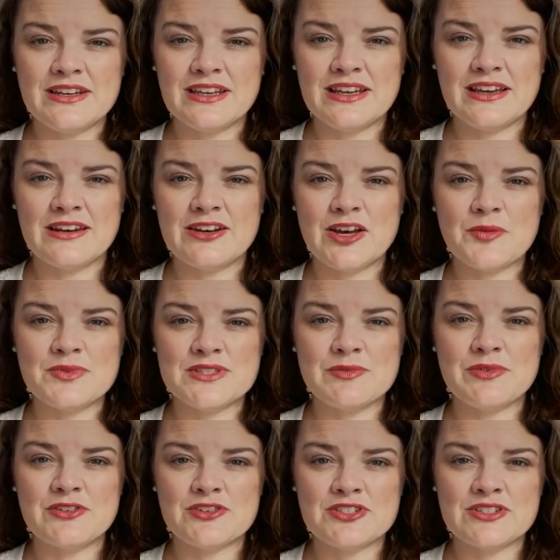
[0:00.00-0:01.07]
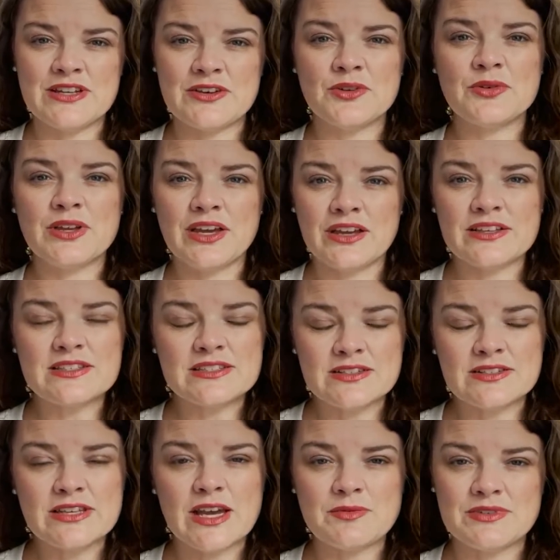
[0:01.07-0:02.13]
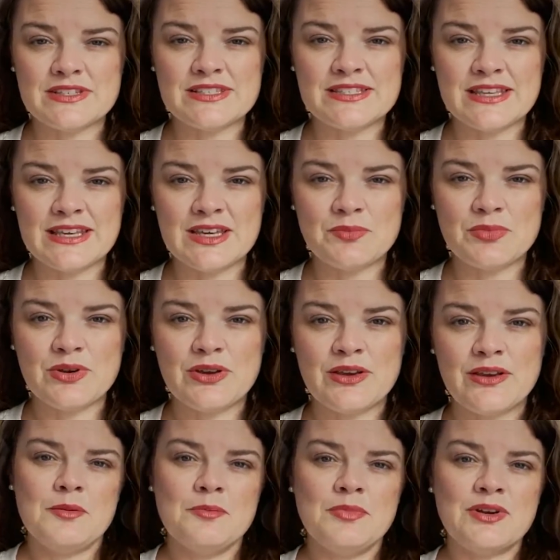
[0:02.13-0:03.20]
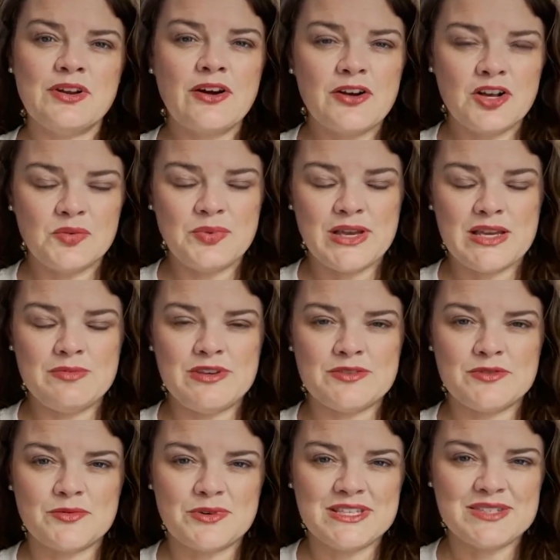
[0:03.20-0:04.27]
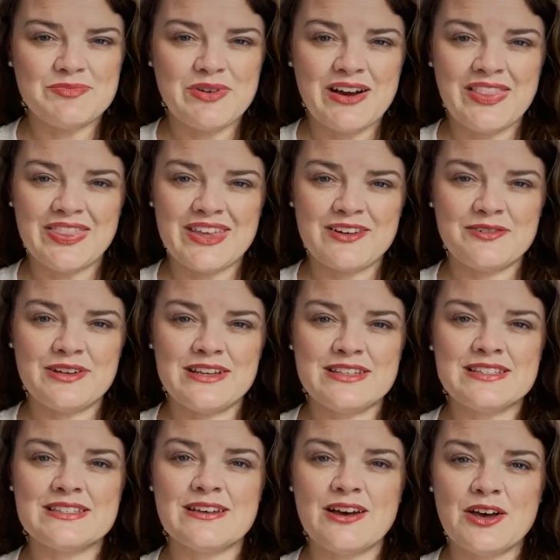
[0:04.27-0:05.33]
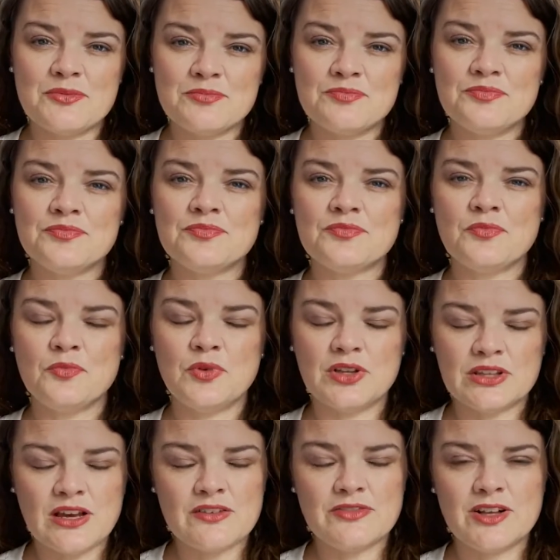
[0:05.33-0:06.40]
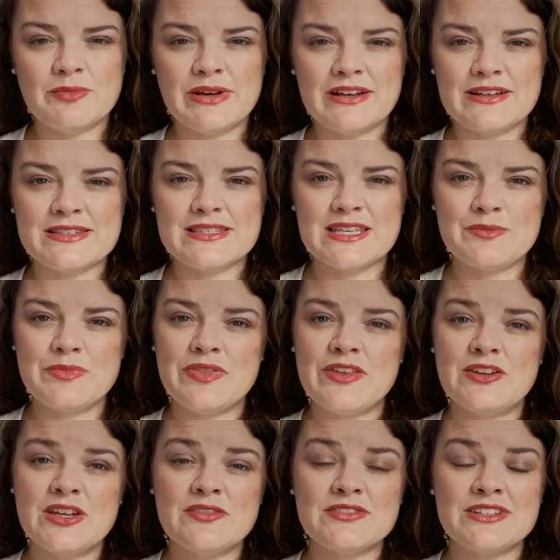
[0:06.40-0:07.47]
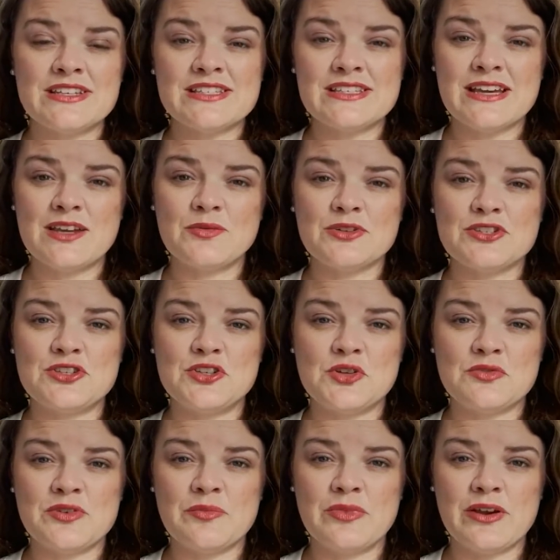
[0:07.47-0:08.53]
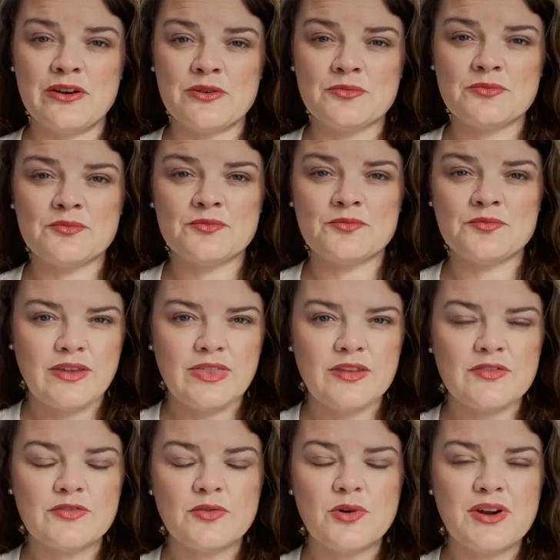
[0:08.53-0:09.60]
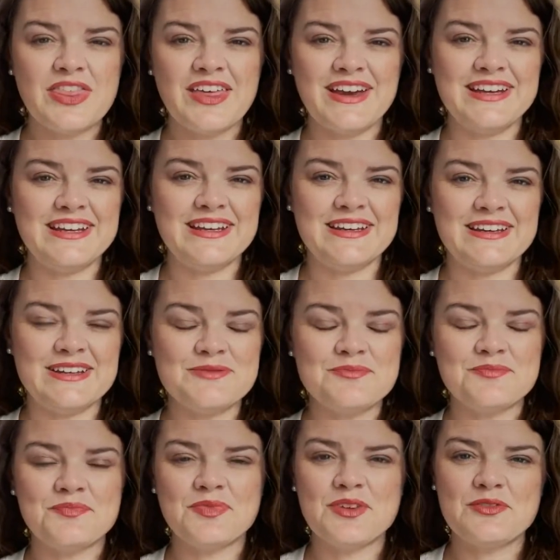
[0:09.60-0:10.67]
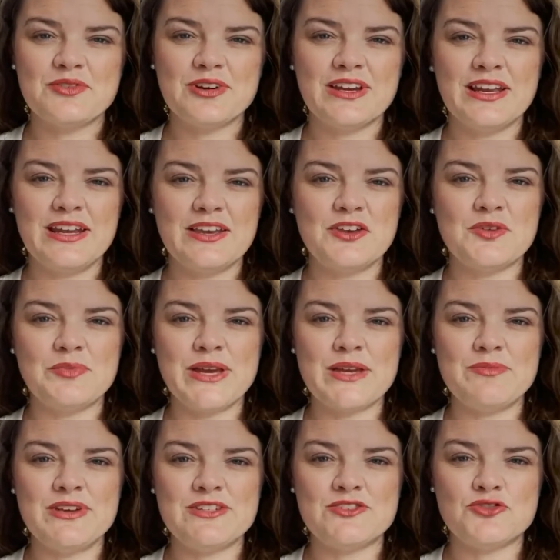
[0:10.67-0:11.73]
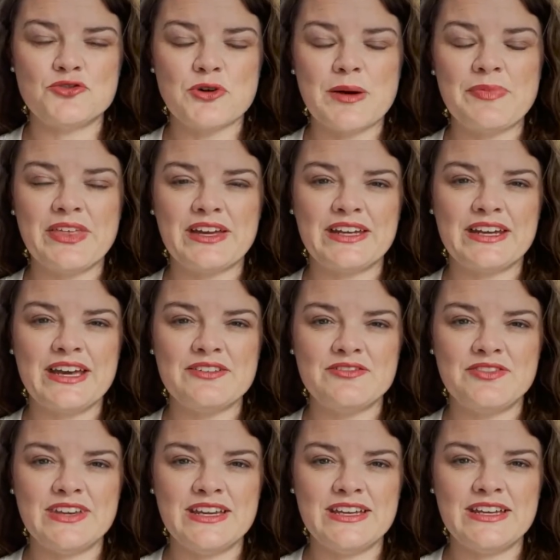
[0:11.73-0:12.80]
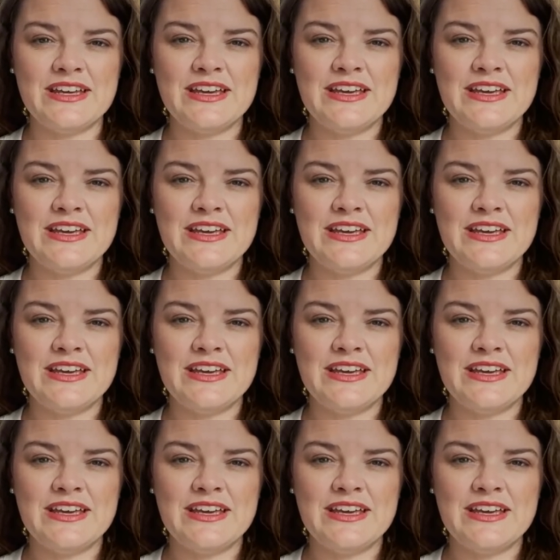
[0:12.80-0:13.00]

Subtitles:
again helps them understand, okay, it's still time to sleep. But not all babies will respond that way. Some will not fall back asleep, and then you have to decide what to do from there. The fourth idea for getting your baby to drop that night feed